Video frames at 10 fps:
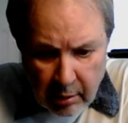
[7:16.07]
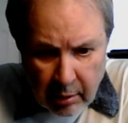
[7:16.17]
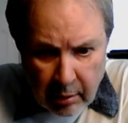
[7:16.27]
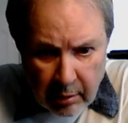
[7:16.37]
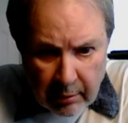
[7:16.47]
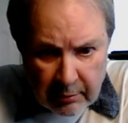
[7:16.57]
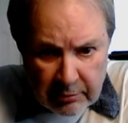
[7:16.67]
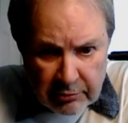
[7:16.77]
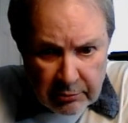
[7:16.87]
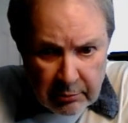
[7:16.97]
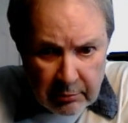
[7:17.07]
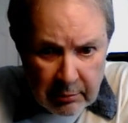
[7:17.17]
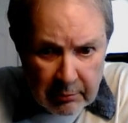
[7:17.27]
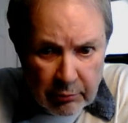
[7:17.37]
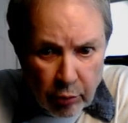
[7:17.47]

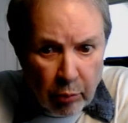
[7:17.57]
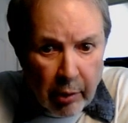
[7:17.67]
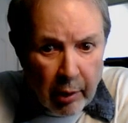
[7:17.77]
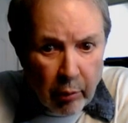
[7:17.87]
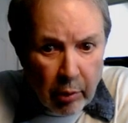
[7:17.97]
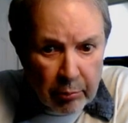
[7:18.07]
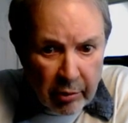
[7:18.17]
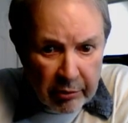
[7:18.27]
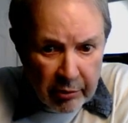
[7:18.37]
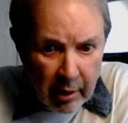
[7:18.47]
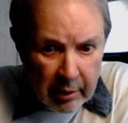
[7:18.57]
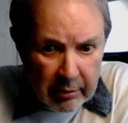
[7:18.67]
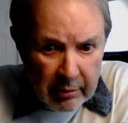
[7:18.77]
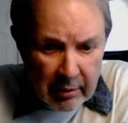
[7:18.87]
Well, one more thought,